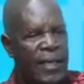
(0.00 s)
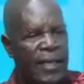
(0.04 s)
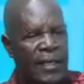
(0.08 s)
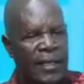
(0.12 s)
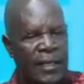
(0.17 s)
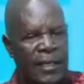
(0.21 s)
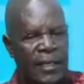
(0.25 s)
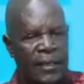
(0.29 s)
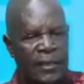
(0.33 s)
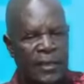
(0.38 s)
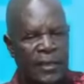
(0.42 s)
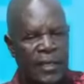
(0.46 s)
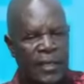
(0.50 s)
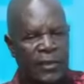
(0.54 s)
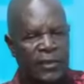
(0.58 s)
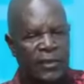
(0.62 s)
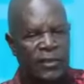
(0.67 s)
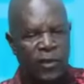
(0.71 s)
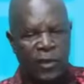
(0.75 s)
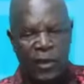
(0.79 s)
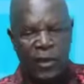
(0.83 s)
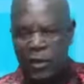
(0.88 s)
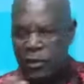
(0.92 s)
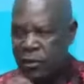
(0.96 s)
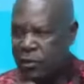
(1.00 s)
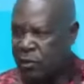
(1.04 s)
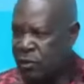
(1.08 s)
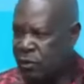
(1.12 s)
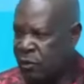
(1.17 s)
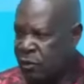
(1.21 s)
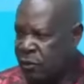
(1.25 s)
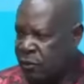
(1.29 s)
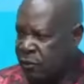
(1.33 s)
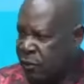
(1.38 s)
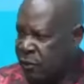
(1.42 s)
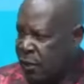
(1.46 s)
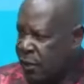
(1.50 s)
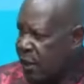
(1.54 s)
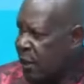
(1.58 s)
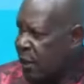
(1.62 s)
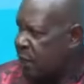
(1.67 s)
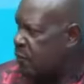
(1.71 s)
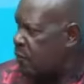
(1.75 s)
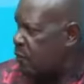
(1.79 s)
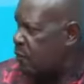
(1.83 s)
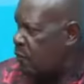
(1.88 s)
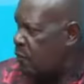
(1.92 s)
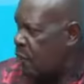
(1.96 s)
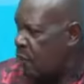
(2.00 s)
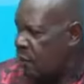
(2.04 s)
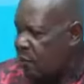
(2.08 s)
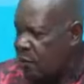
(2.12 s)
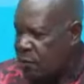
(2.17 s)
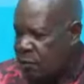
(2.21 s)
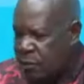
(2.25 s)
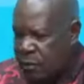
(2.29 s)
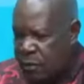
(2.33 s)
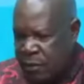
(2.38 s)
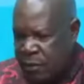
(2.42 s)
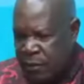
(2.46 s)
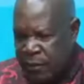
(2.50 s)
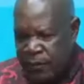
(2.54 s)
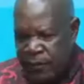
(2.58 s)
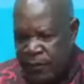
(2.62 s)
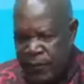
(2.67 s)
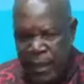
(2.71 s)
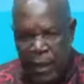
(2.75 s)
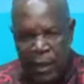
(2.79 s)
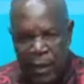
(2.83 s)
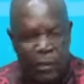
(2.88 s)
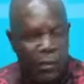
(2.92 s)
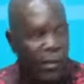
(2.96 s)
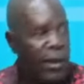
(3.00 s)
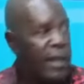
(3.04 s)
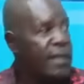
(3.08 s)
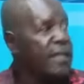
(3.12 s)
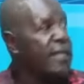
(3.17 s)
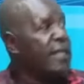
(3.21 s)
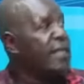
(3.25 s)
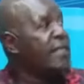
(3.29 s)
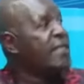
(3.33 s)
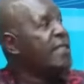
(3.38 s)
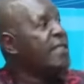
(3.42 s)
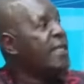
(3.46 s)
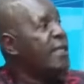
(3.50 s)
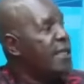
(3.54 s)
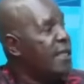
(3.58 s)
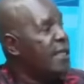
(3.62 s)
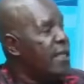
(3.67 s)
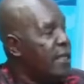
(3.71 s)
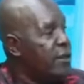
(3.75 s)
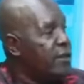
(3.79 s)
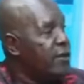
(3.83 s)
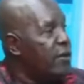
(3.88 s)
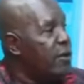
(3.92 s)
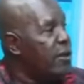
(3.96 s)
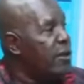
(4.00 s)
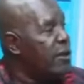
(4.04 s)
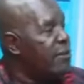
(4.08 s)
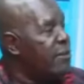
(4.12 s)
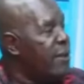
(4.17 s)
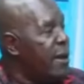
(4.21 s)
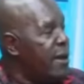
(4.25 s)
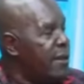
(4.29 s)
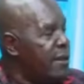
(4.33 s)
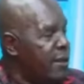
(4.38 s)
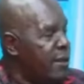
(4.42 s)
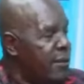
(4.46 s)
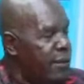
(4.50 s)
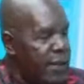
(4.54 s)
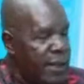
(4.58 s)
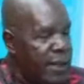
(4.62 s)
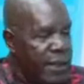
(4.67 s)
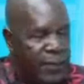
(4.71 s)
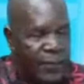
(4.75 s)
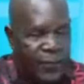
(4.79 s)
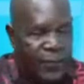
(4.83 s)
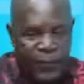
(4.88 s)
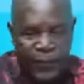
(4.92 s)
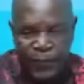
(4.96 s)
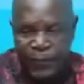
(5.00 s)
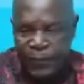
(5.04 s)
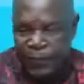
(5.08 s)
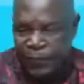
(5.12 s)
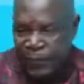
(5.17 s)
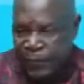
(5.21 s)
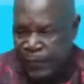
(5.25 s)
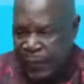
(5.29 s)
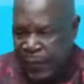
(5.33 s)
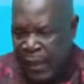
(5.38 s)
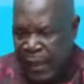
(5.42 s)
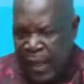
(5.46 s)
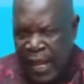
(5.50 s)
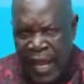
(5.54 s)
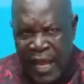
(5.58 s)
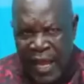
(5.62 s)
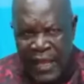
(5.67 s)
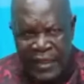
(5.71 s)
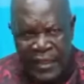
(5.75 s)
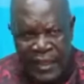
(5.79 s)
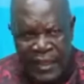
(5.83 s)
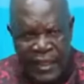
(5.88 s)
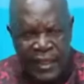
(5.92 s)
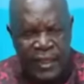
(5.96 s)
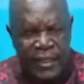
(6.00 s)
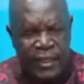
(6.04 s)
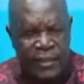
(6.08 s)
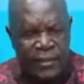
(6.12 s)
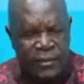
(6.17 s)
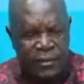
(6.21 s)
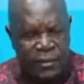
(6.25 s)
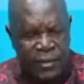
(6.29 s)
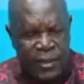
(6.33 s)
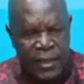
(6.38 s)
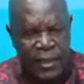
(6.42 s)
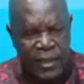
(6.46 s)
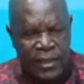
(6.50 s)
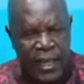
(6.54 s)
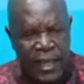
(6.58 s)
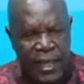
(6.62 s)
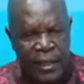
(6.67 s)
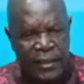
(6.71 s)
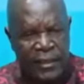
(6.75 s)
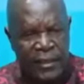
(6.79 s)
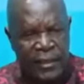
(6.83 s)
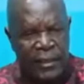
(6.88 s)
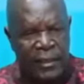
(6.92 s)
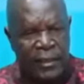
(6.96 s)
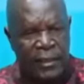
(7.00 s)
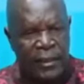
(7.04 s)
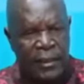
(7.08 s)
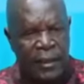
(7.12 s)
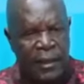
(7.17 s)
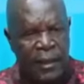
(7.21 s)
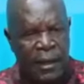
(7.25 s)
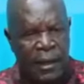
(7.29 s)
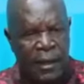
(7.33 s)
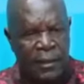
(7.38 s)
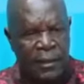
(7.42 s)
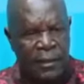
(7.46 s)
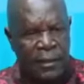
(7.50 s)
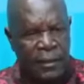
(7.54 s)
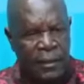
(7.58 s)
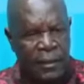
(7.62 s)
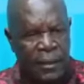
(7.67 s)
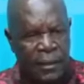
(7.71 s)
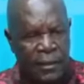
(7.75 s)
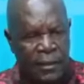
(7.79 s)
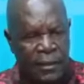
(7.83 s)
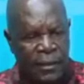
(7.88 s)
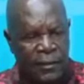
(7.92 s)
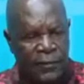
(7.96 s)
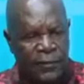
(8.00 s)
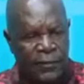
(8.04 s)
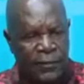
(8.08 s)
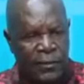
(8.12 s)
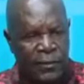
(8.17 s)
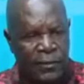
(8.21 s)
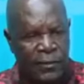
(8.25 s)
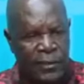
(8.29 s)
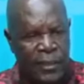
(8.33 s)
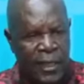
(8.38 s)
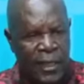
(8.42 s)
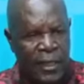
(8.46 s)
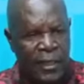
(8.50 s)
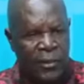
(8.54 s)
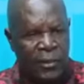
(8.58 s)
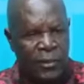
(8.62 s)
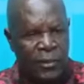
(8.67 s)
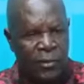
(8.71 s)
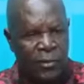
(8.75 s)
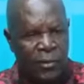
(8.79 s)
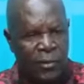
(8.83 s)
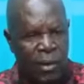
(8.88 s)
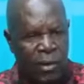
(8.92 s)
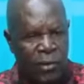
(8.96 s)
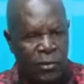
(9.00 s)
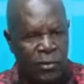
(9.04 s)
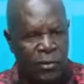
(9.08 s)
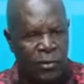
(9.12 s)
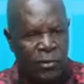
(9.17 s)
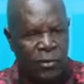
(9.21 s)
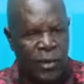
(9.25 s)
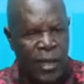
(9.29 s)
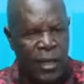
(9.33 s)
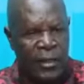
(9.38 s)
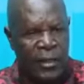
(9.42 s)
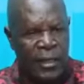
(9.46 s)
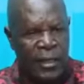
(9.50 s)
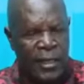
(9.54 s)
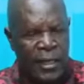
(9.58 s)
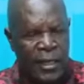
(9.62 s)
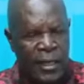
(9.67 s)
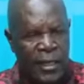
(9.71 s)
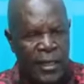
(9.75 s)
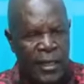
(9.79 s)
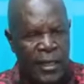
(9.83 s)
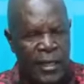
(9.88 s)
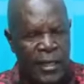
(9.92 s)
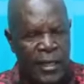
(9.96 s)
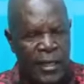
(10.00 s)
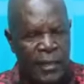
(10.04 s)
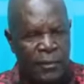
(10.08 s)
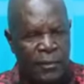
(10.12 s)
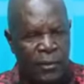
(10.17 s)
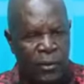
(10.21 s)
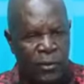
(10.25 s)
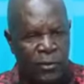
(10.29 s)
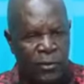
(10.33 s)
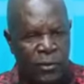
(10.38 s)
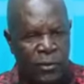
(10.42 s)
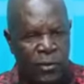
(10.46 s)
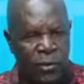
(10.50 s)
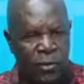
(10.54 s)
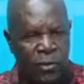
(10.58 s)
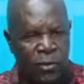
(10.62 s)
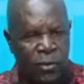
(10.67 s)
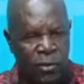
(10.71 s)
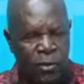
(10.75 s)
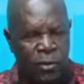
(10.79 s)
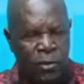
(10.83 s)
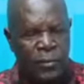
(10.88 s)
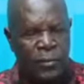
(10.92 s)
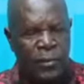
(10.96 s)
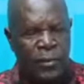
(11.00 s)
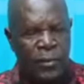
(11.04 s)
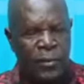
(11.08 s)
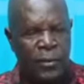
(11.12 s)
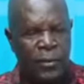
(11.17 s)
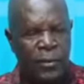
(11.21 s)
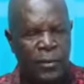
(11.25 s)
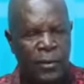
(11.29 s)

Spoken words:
in the installation of Erias Lukwago, who had recently joined, by the way. I think he's reading that if you take Lukwago to try and lead a political group